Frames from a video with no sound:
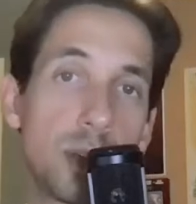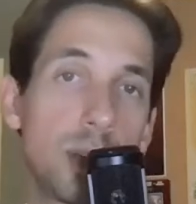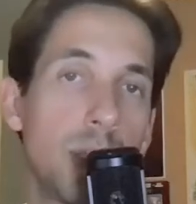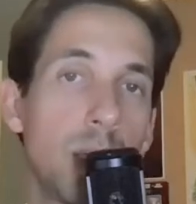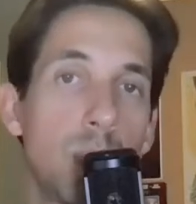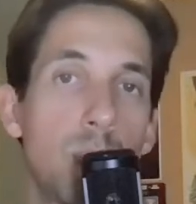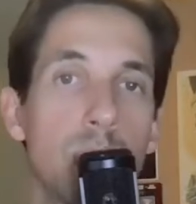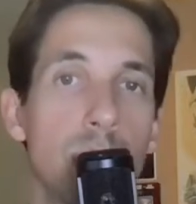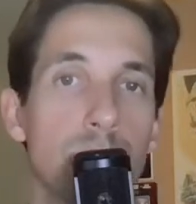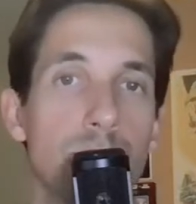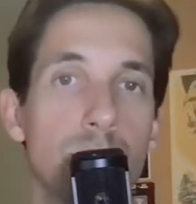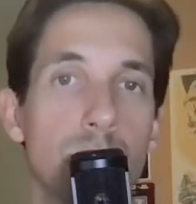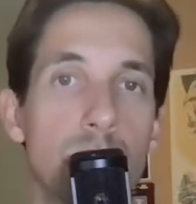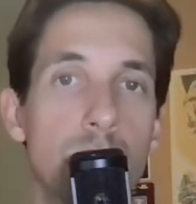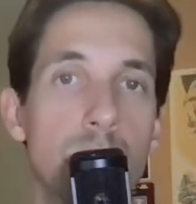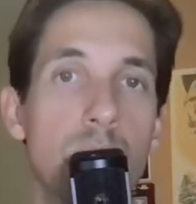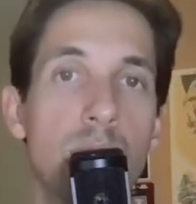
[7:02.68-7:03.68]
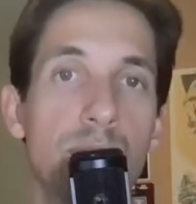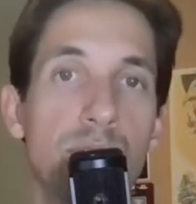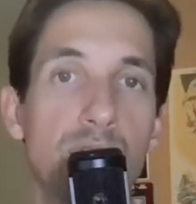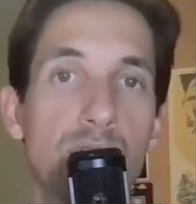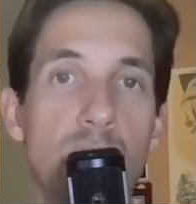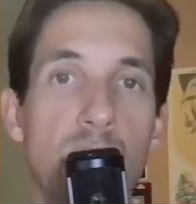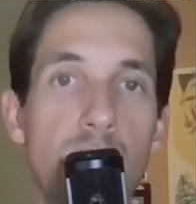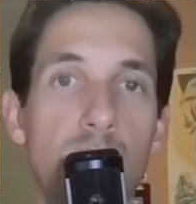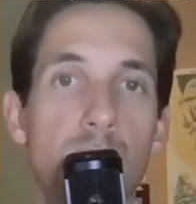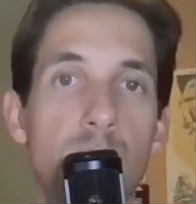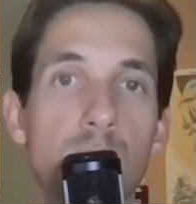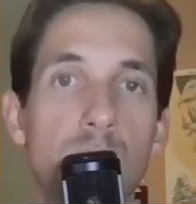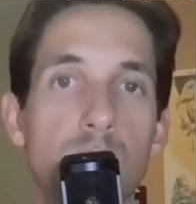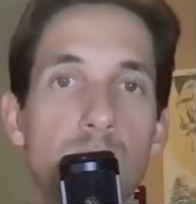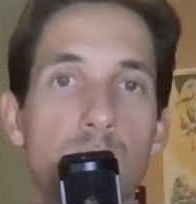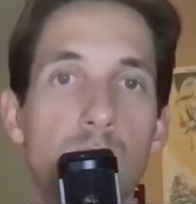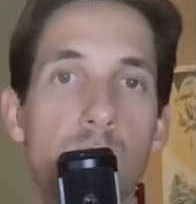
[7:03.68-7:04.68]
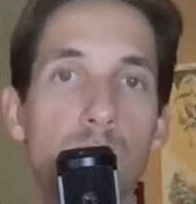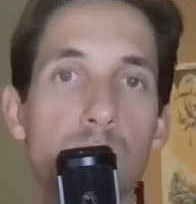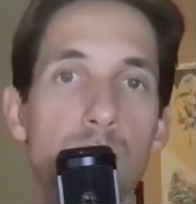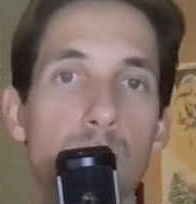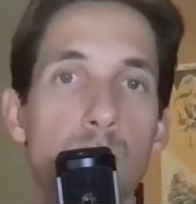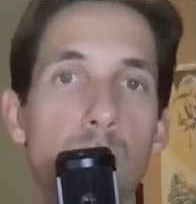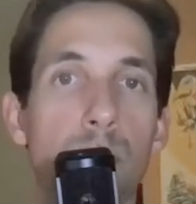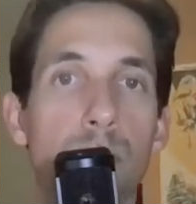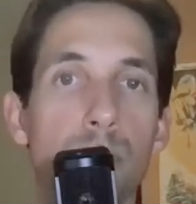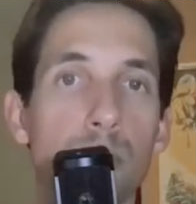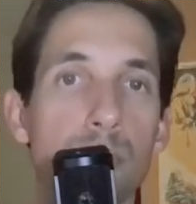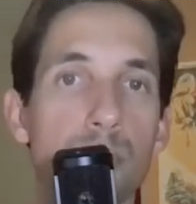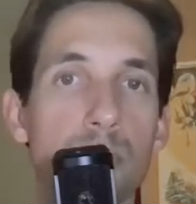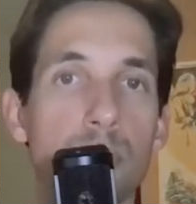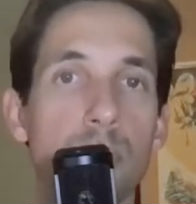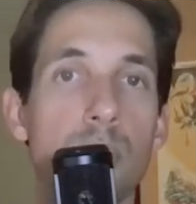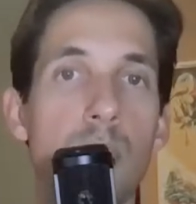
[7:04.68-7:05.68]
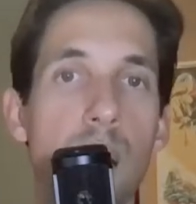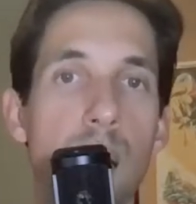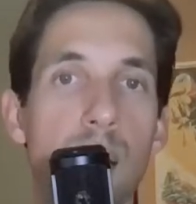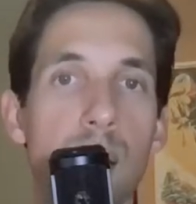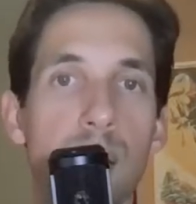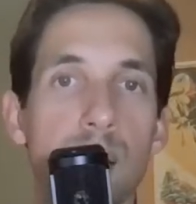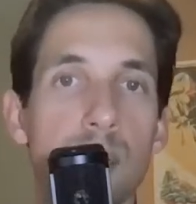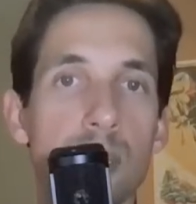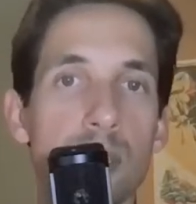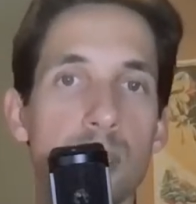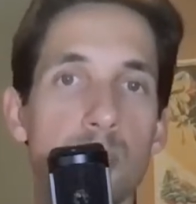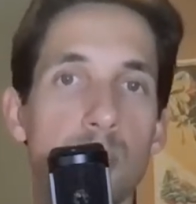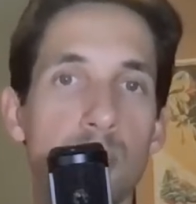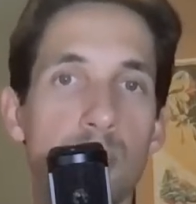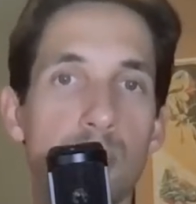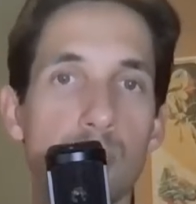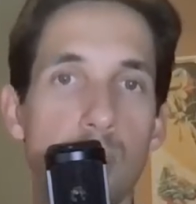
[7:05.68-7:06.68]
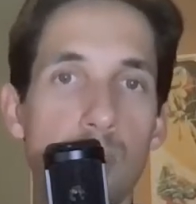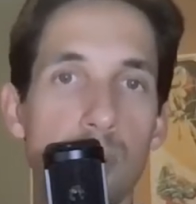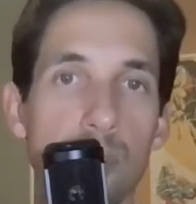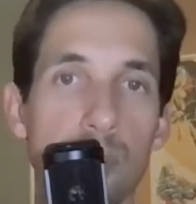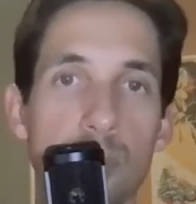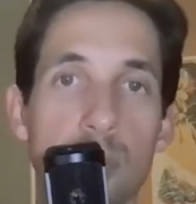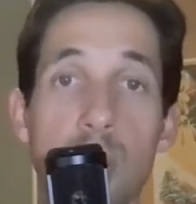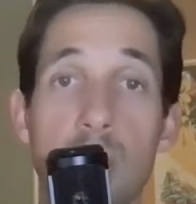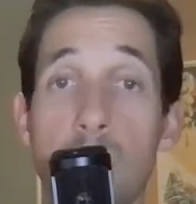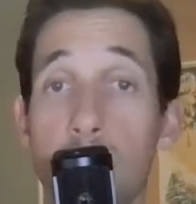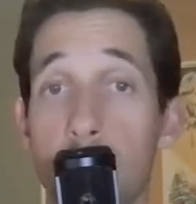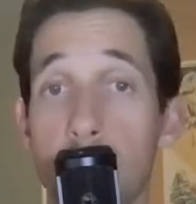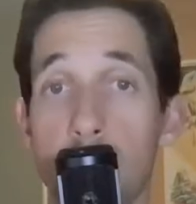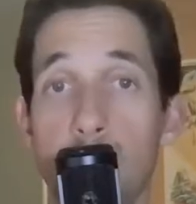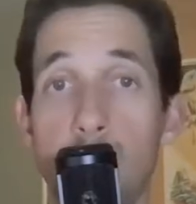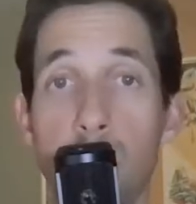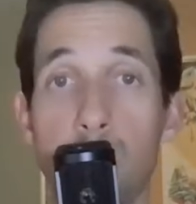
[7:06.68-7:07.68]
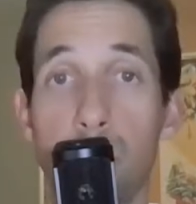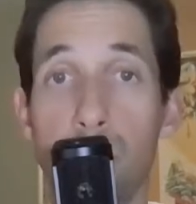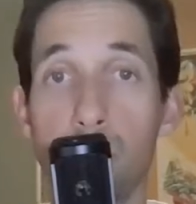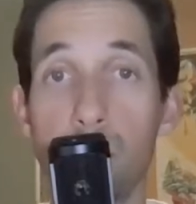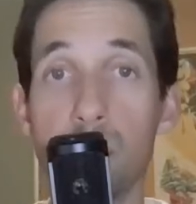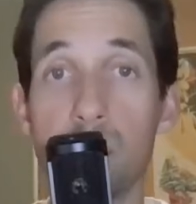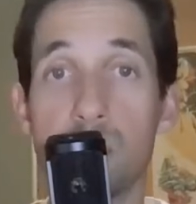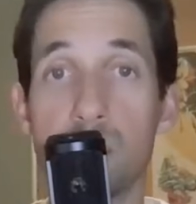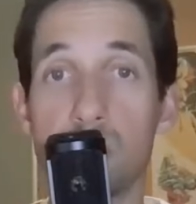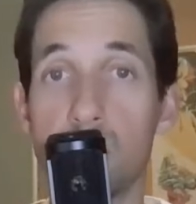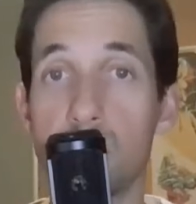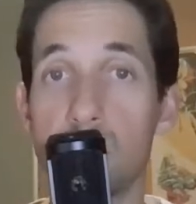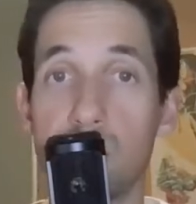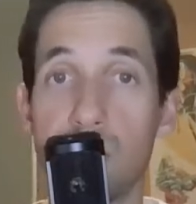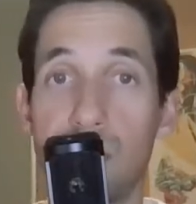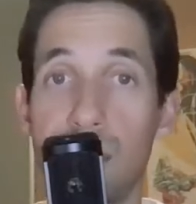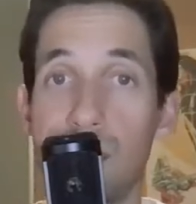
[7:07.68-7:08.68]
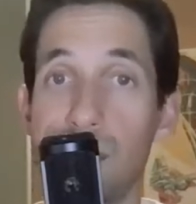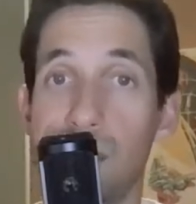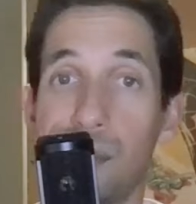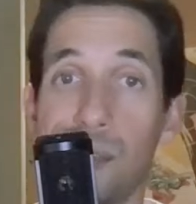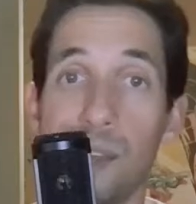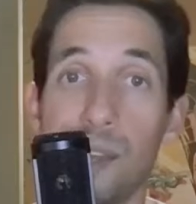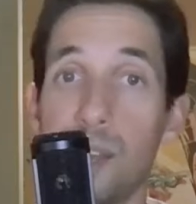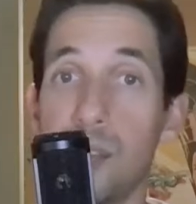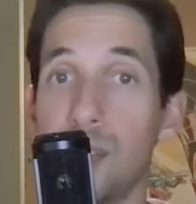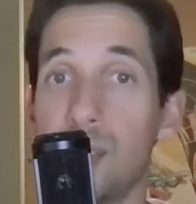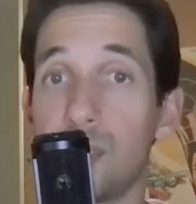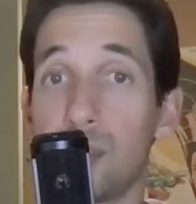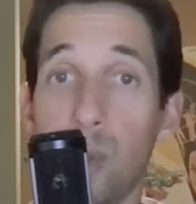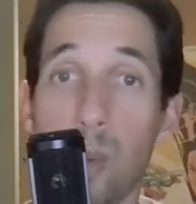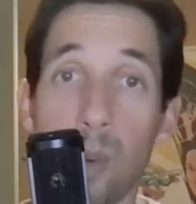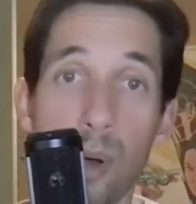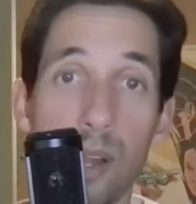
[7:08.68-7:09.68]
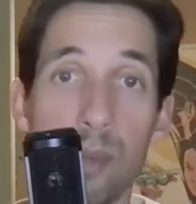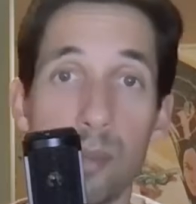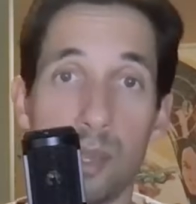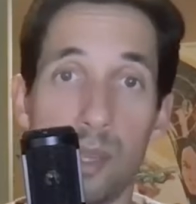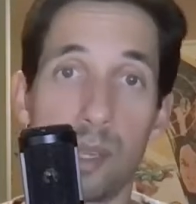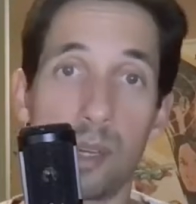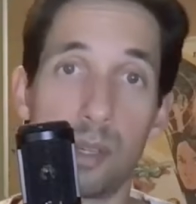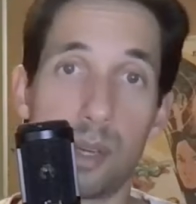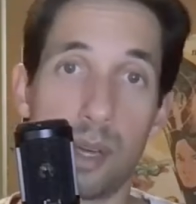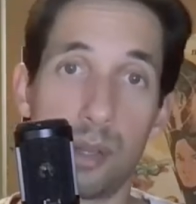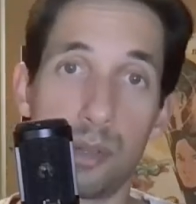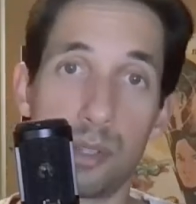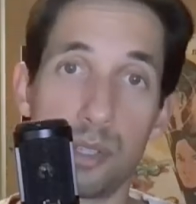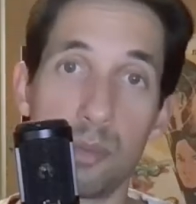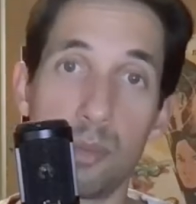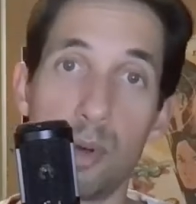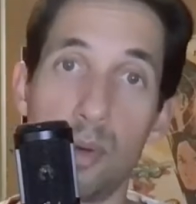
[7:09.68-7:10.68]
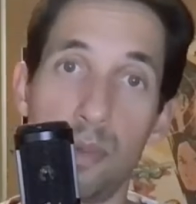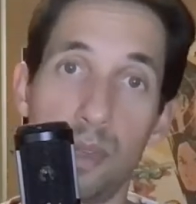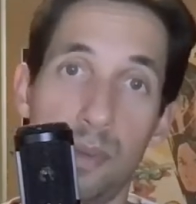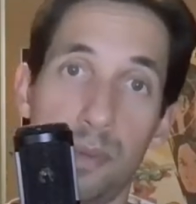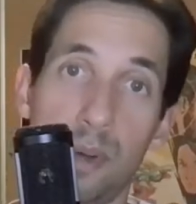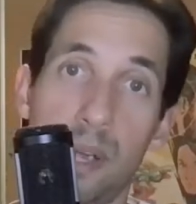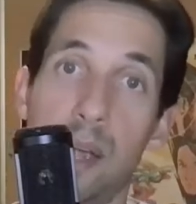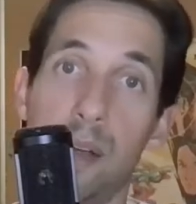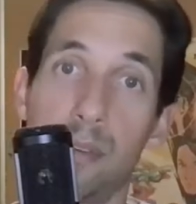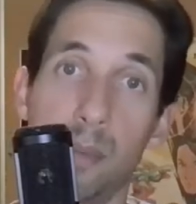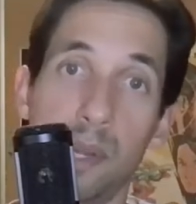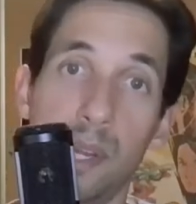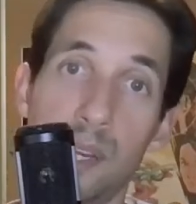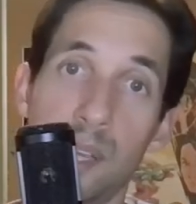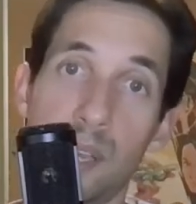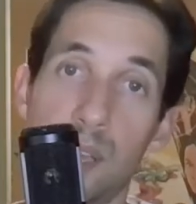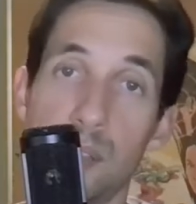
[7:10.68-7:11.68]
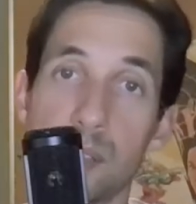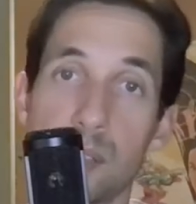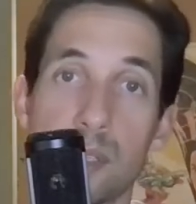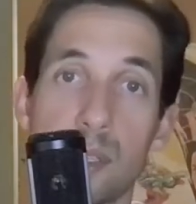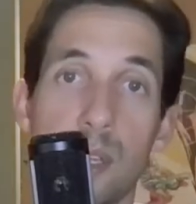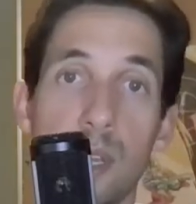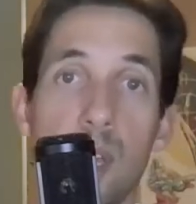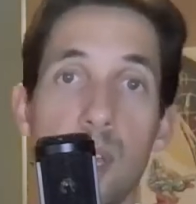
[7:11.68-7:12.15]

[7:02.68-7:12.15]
are like, well, tough shit. You know, you want Bruce or not? Like, this is what he charges. Because remember, Bruce is used to getting $20 million a movie for however many days.